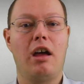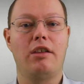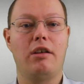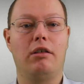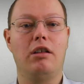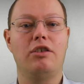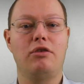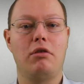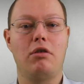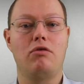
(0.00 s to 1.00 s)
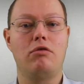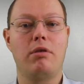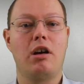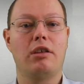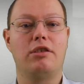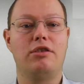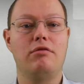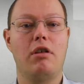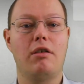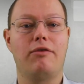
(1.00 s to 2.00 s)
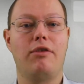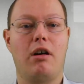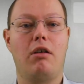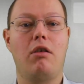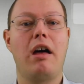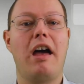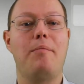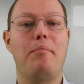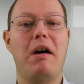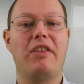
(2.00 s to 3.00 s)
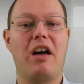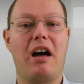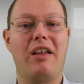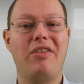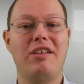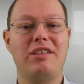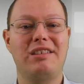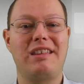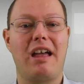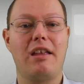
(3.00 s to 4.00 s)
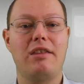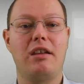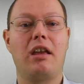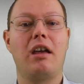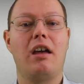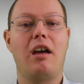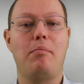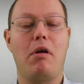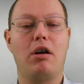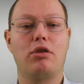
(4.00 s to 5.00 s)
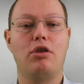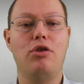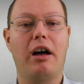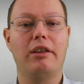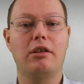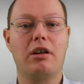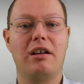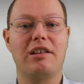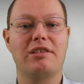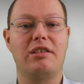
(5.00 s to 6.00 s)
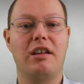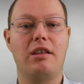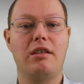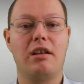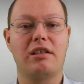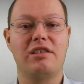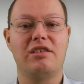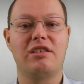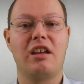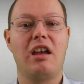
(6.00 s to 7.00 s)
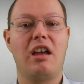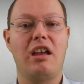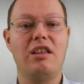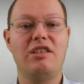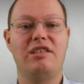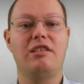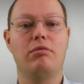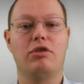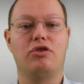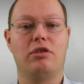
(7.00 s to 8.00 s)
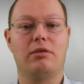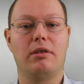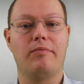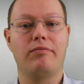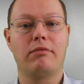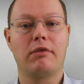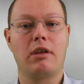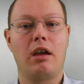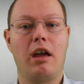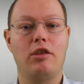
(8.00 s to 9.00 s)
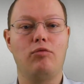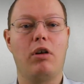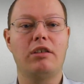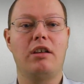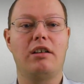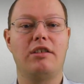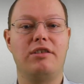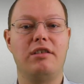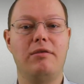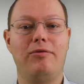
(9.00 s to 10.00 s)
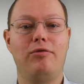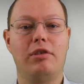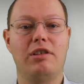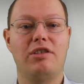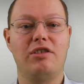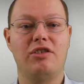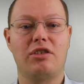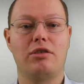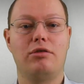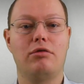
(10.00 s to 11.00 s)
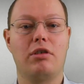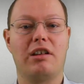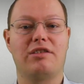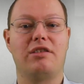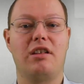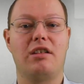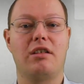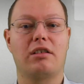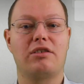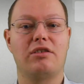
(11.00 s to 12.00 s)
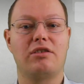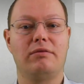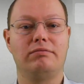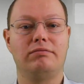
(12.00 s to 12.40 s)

and I also hope that you have now a better understanding about non-clustered indexes in SQL Server and what are the differences to clustered indexes.